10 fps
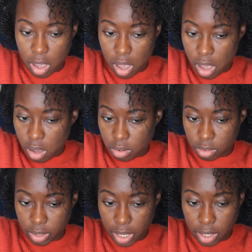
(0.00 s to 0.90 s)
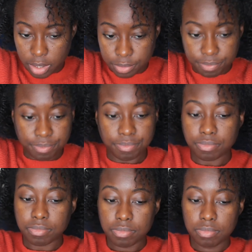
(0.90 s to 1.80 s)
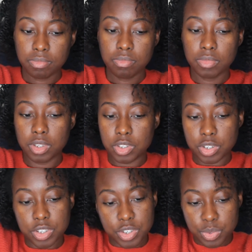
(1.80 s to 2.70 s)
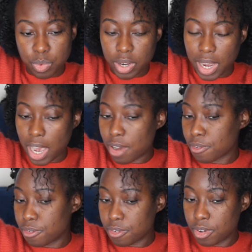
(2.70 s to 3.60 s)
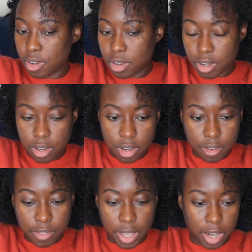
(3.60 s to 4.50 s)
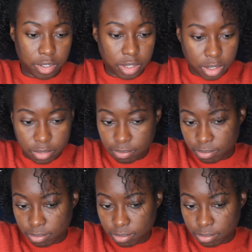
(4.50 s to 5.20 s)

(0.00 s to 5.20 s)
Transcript: Alrighty, so this is 1/2 of the hair done.